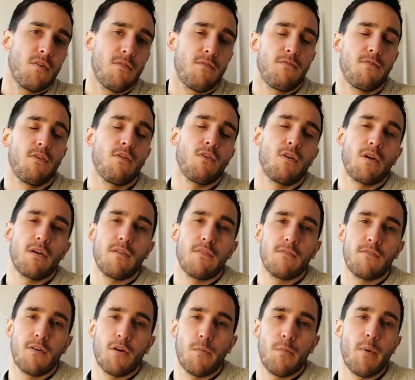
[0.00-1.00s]
for
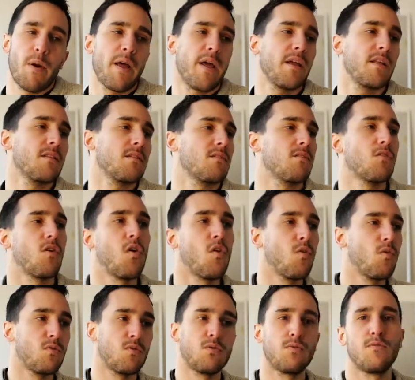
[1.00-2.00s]
bread,
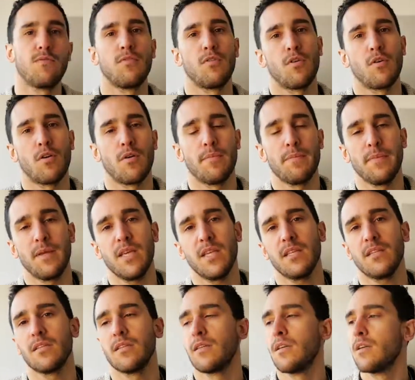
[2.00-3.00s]
go for
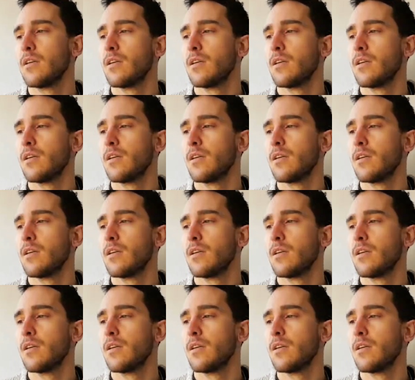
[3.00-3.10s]
meat,